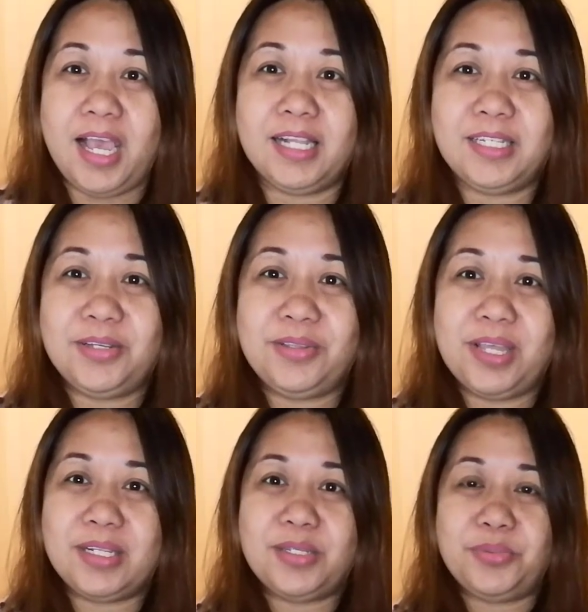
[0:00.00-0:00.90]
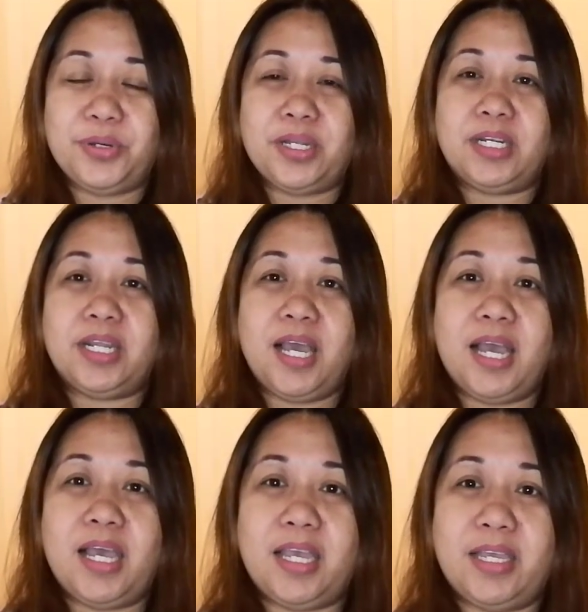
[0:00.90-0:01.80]
And so that's what
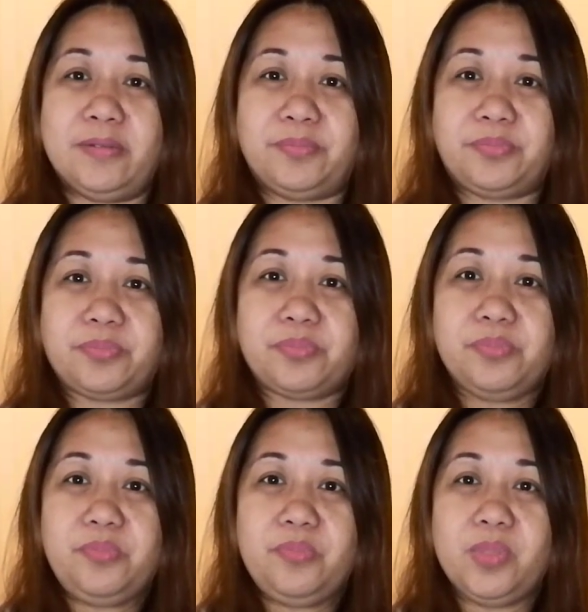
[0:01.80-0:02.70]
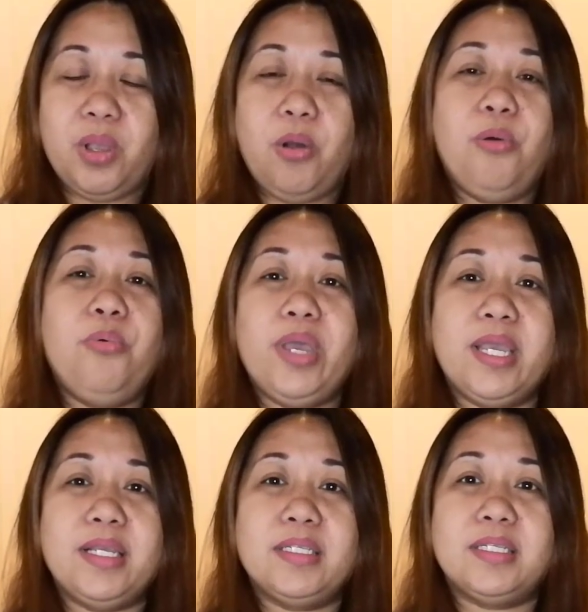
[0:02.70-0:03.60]
I
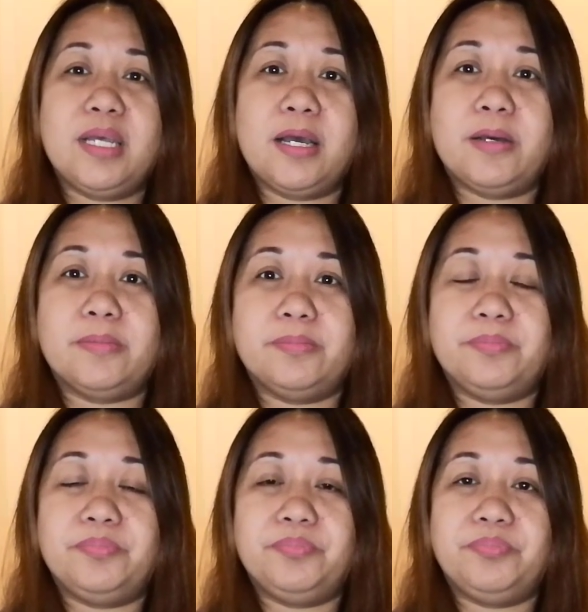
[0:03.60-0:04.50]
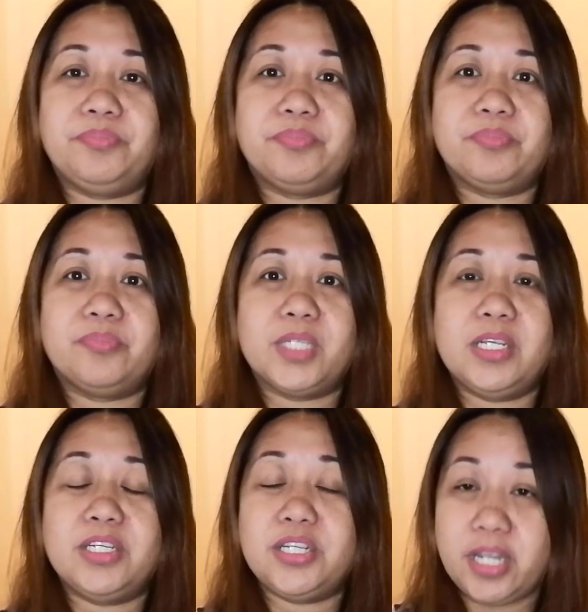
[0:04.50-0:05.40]
always
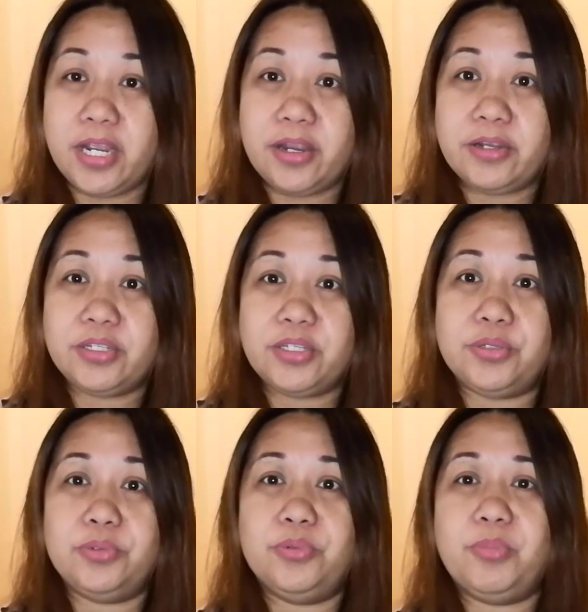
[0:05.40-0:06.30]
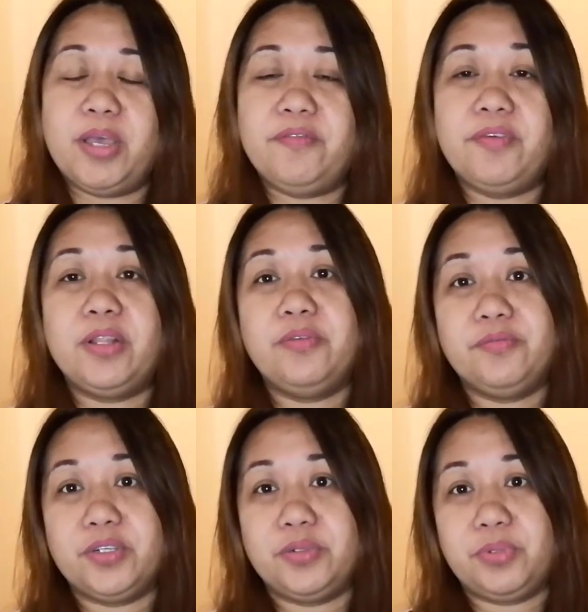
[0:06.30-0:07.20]
share to my fellow
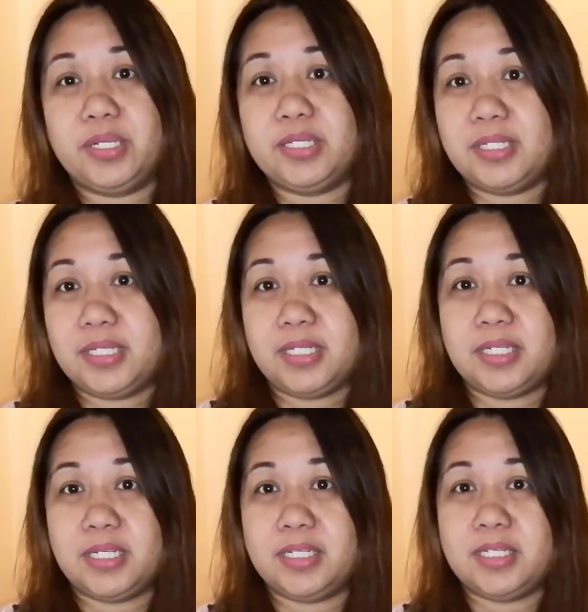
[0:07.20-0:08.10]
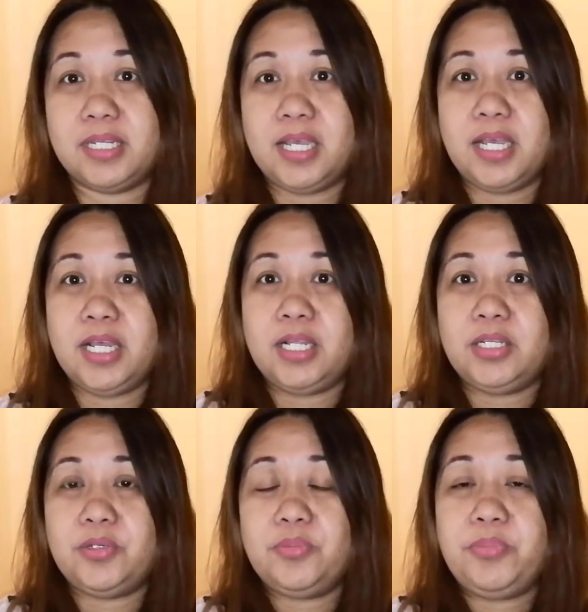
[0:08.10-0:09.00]
virtual assistants,
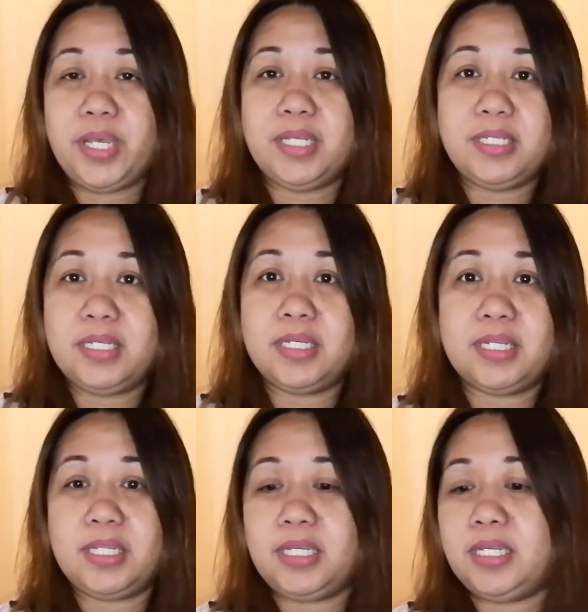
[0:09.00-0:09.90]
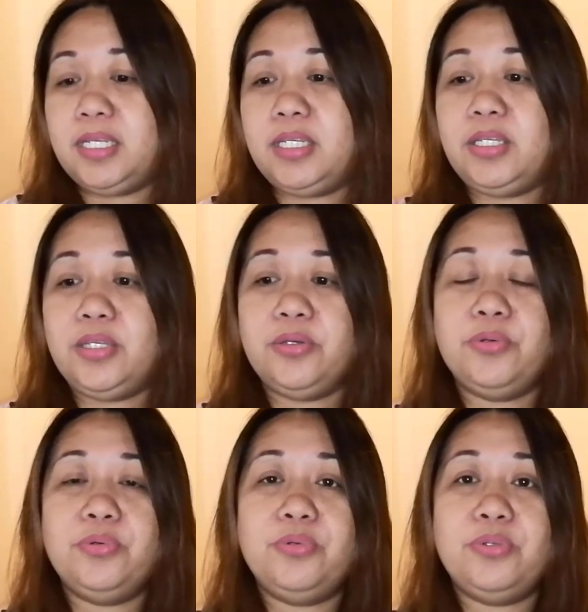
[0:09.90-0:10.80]
to basically
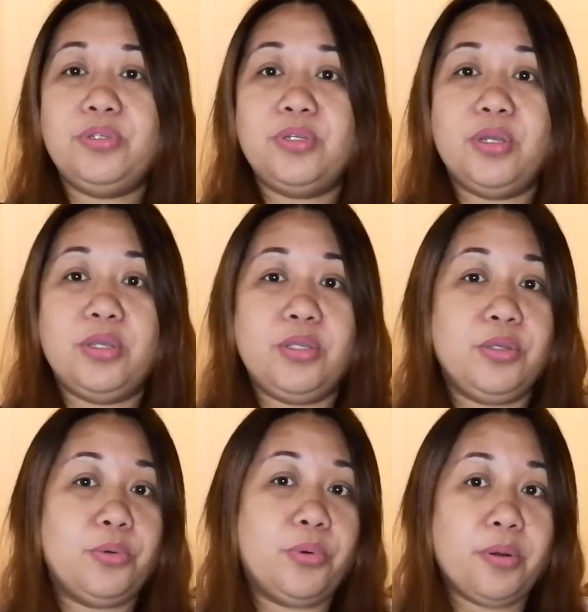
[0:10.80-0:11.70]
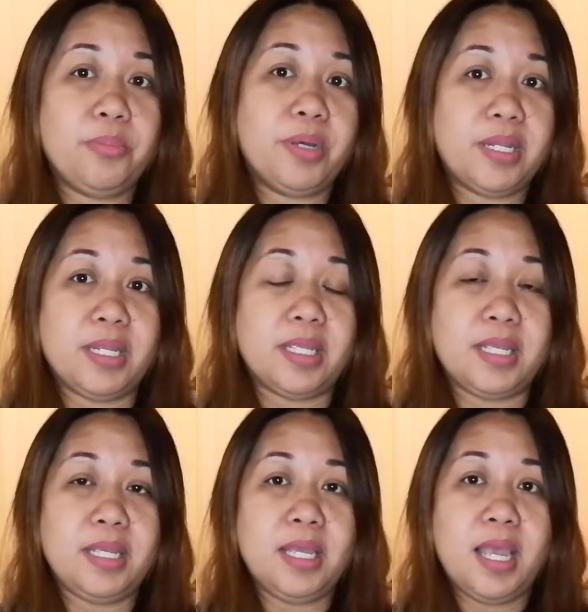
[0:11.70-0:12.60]
use your
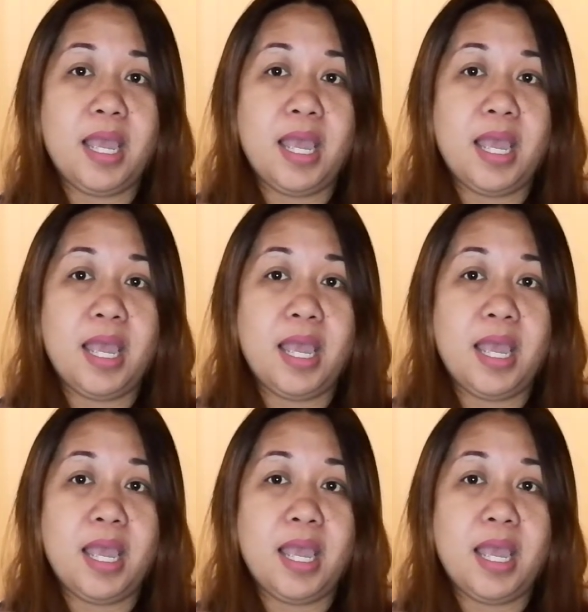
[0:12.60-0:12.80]
money